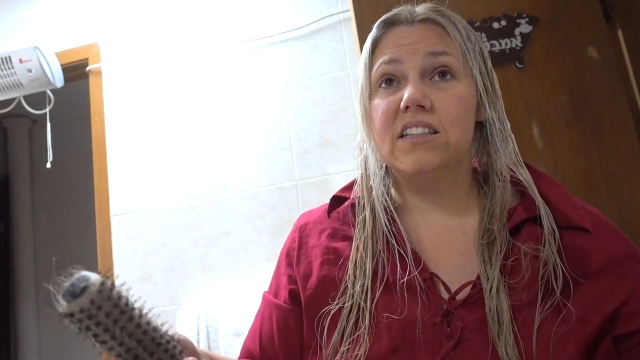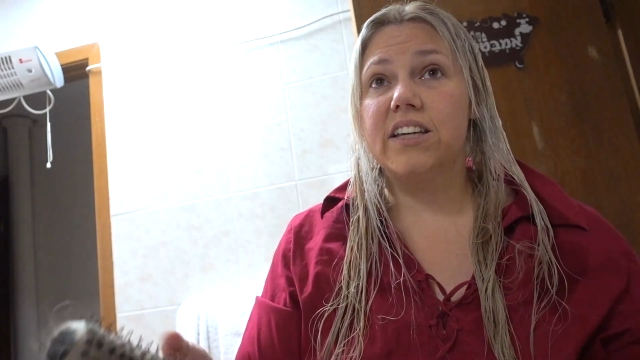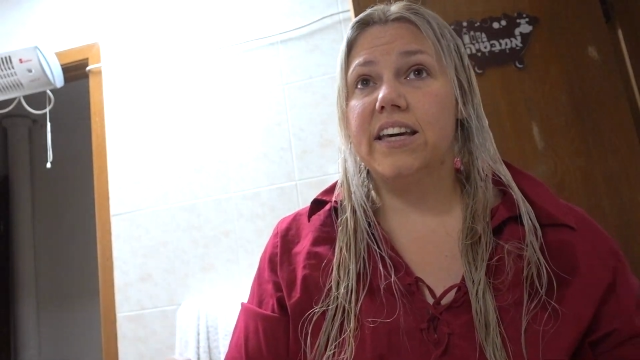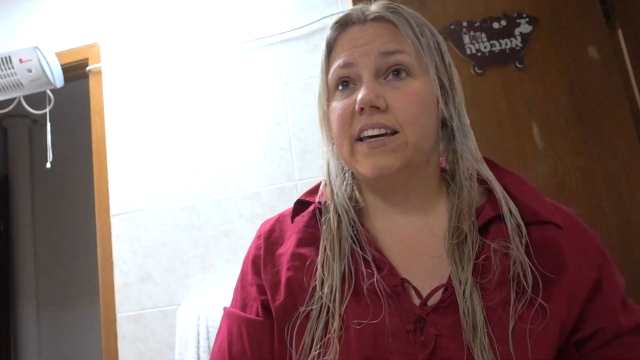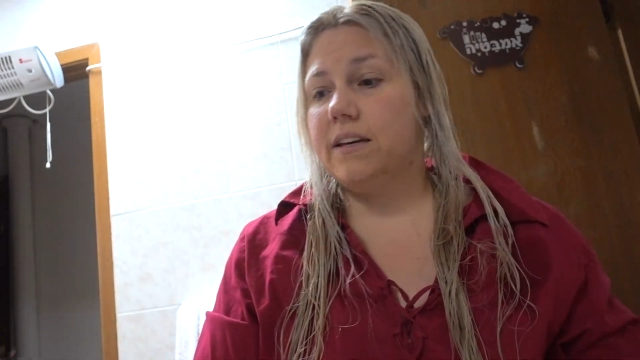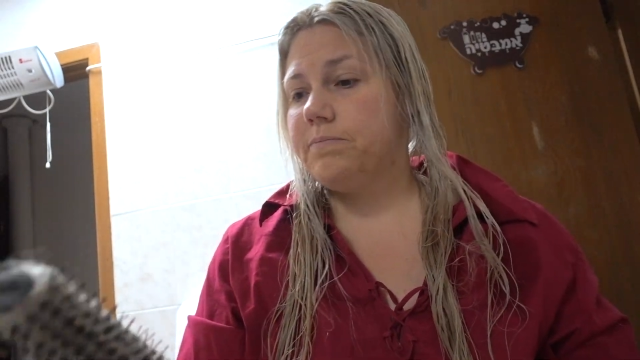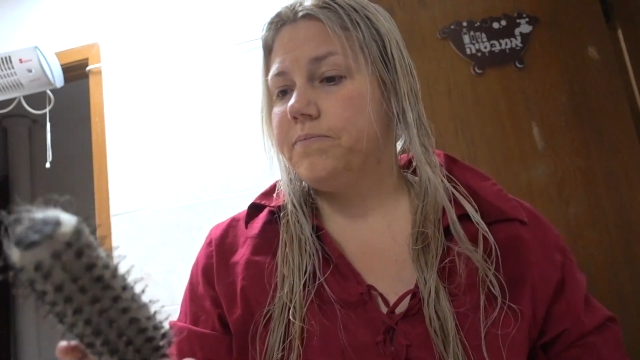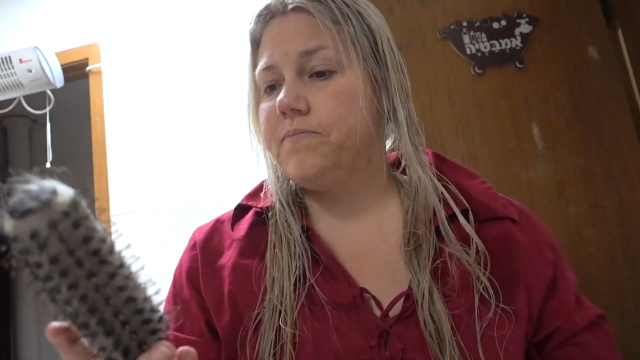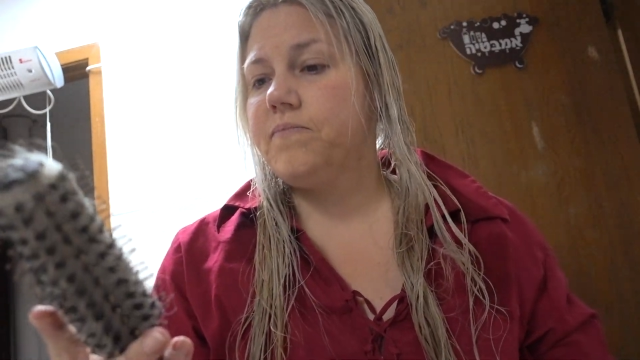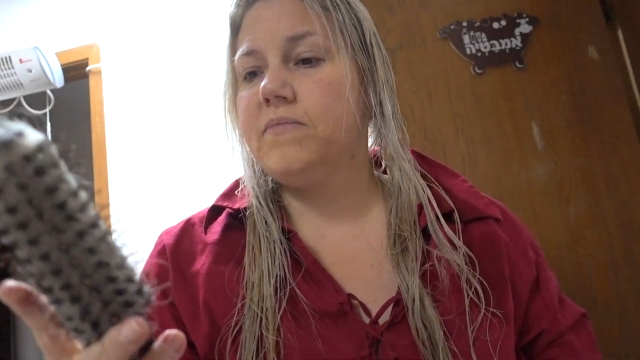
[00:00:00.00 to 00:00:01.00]
Okay.
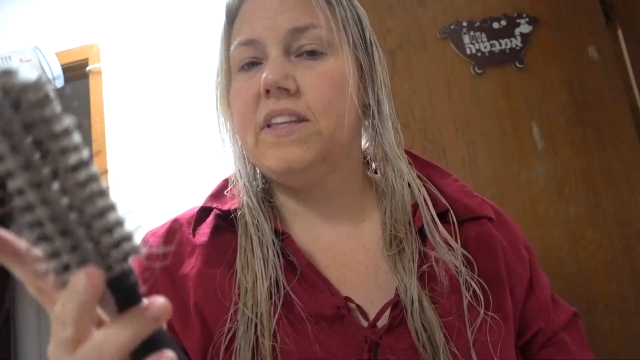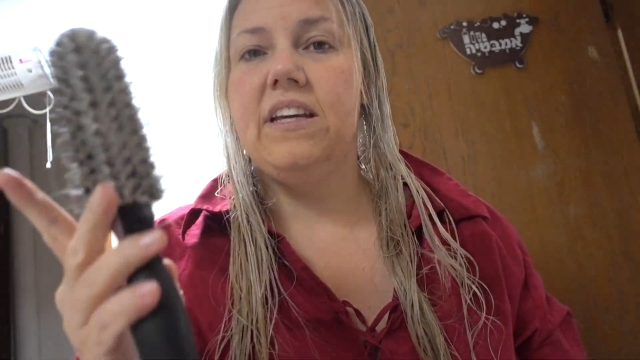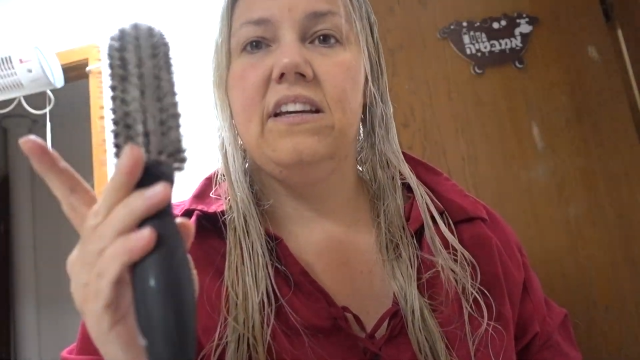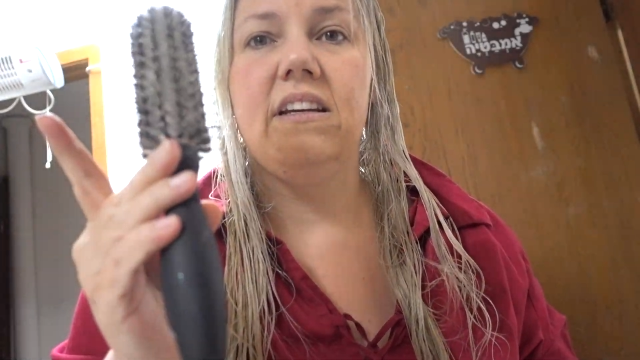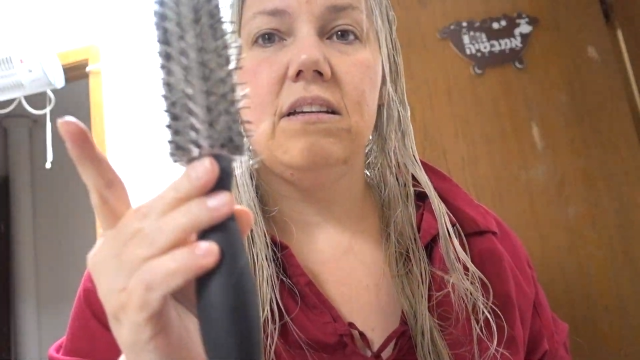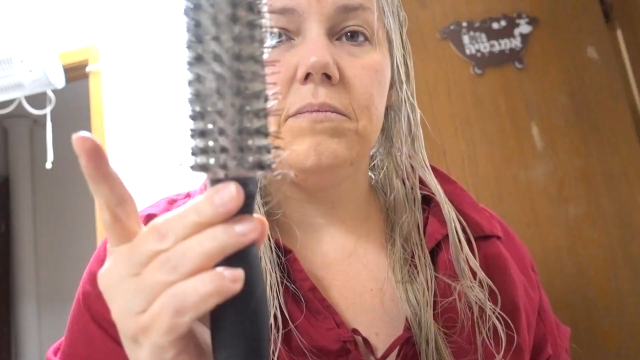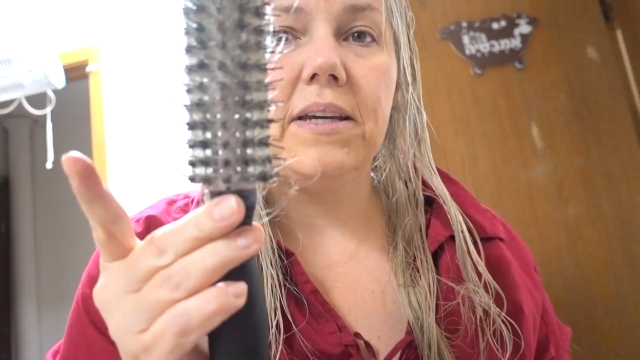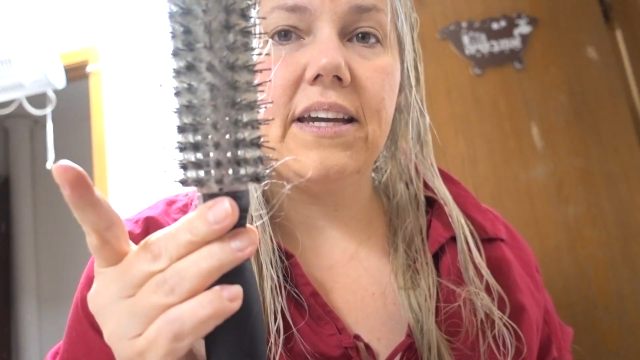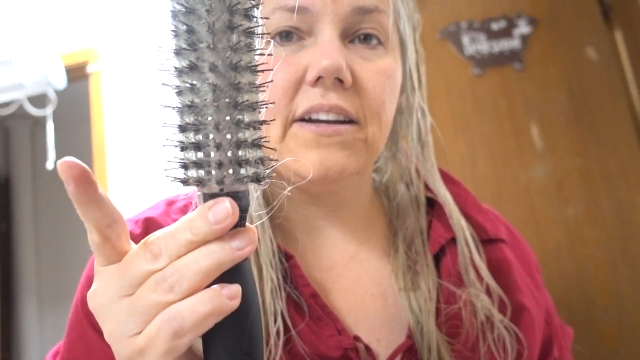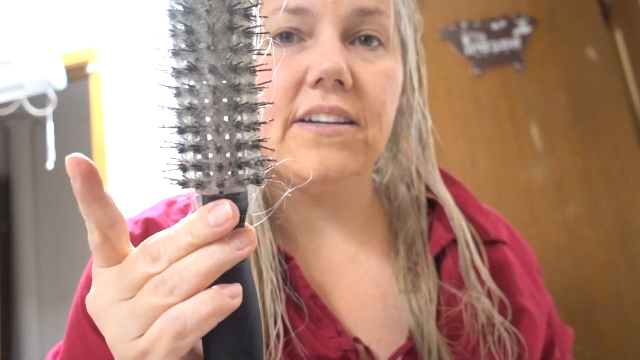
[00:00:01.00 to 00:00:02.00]
My
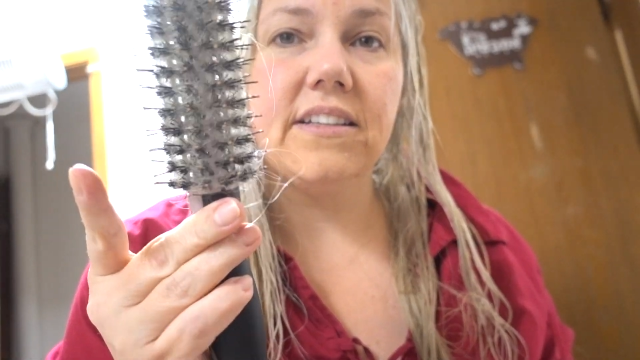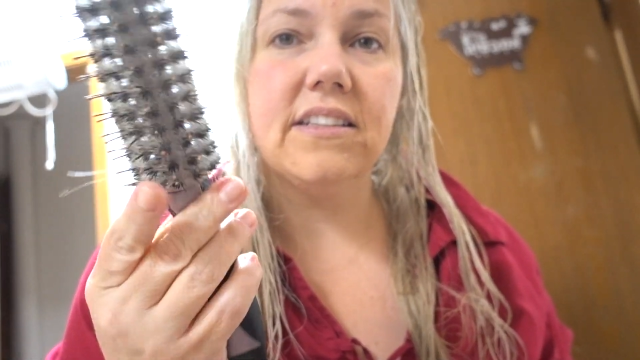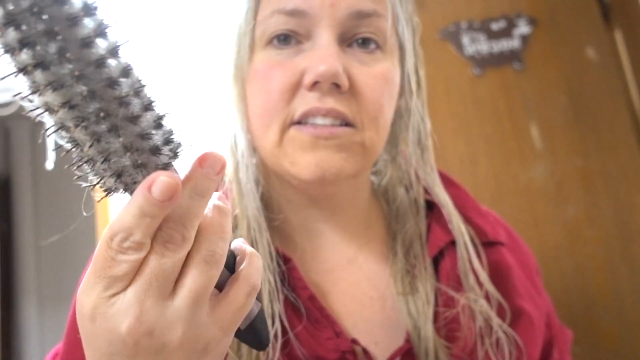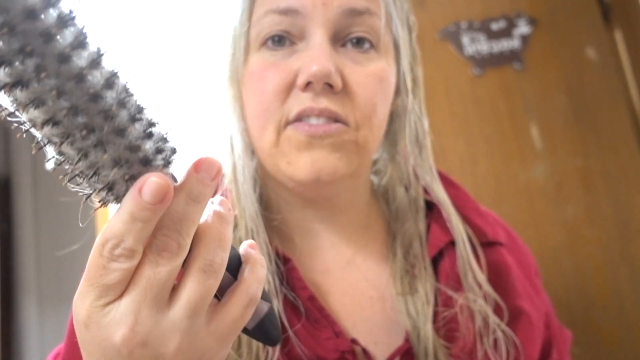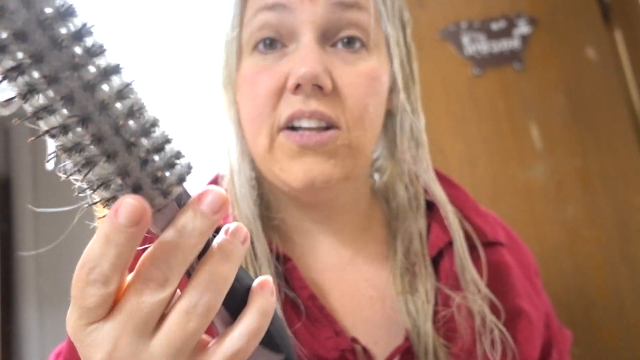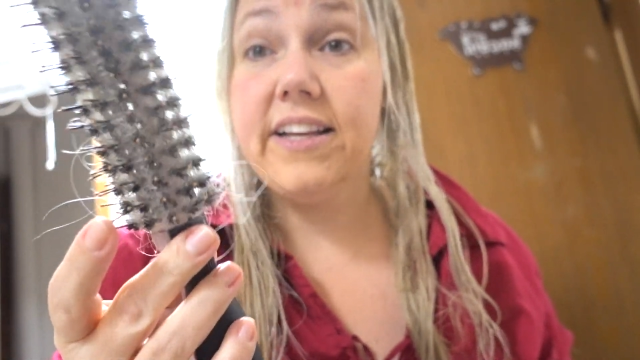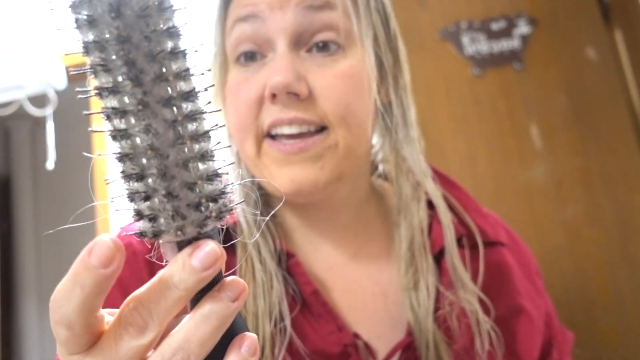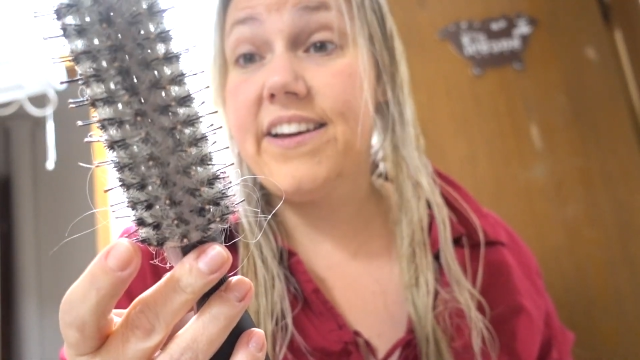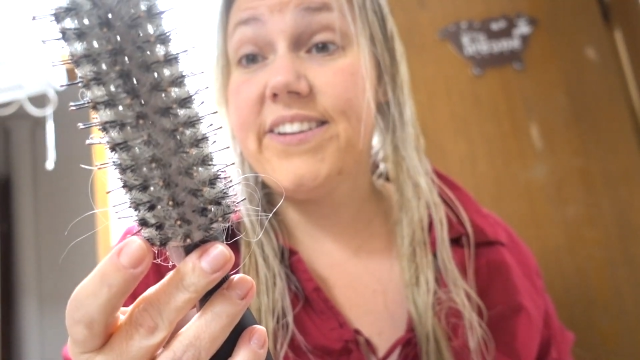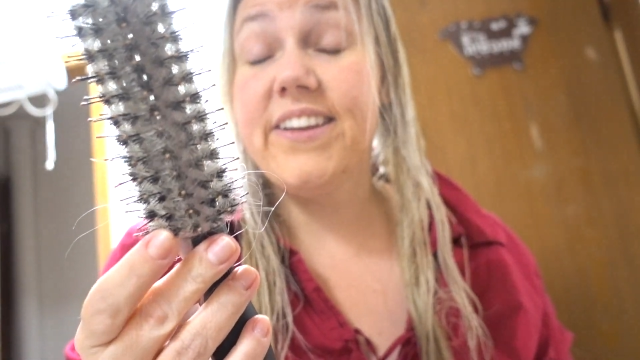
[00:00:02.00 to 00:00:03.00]
hair is falling
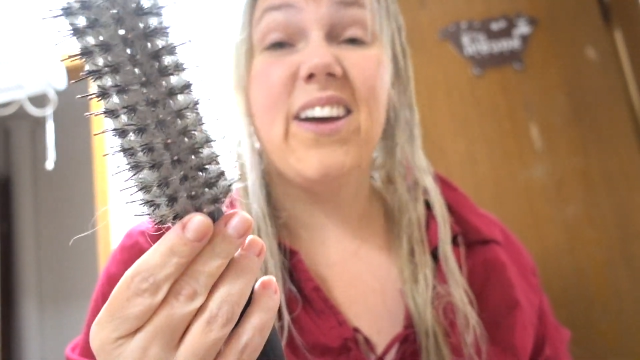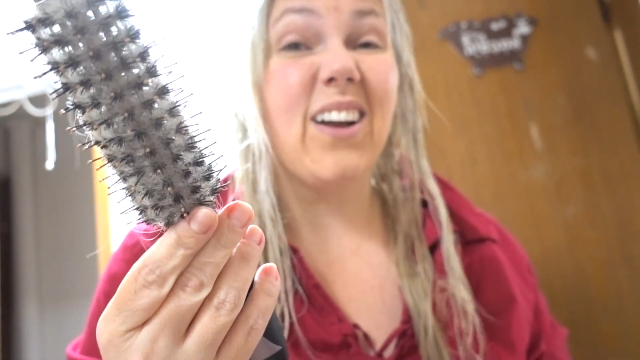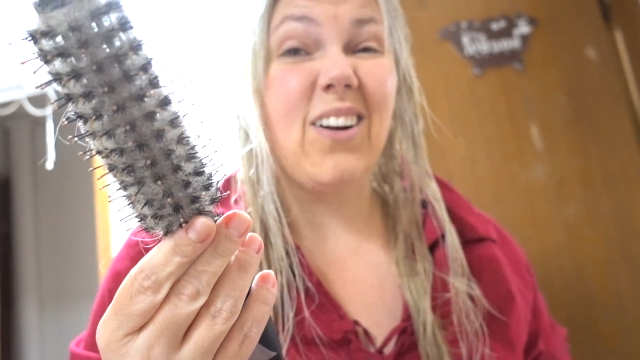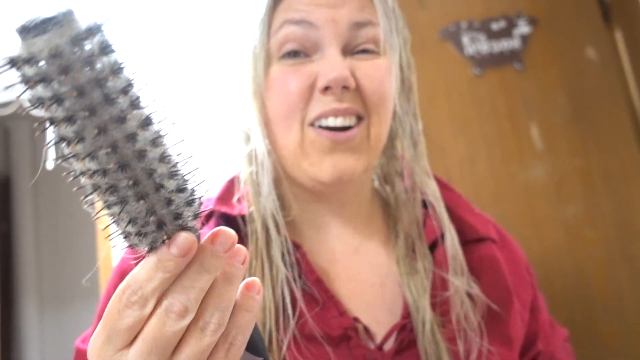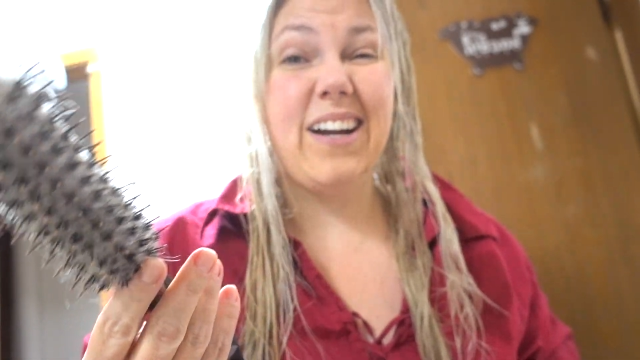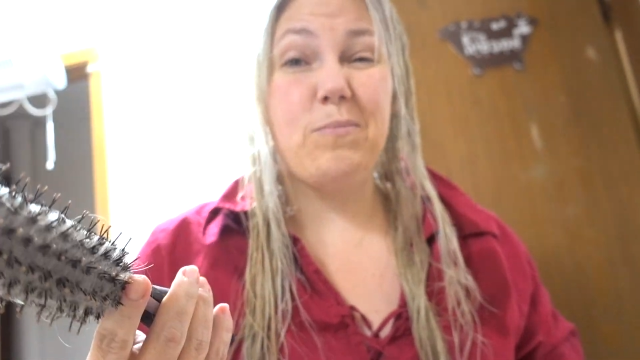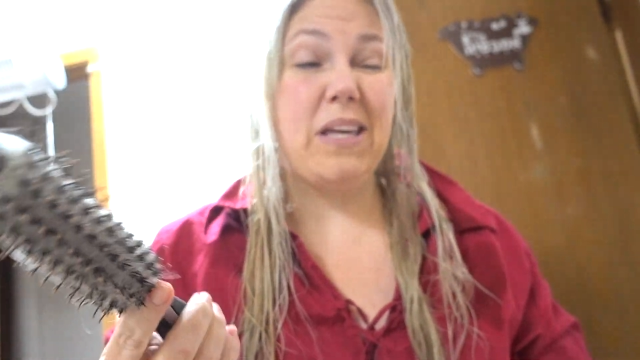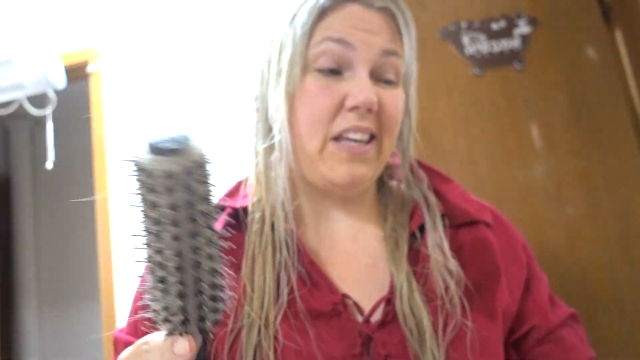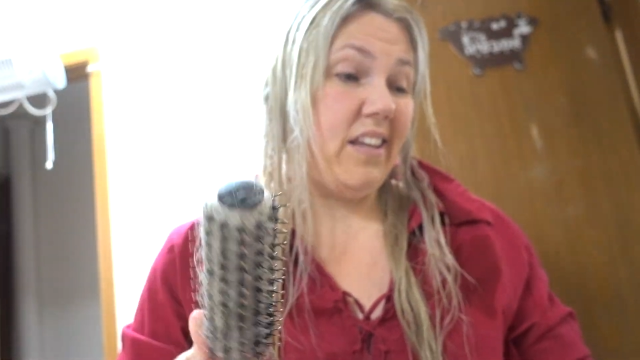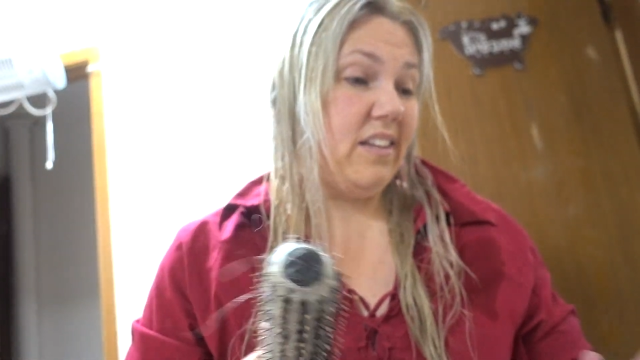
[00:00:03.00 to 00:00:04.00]
out quite a bit.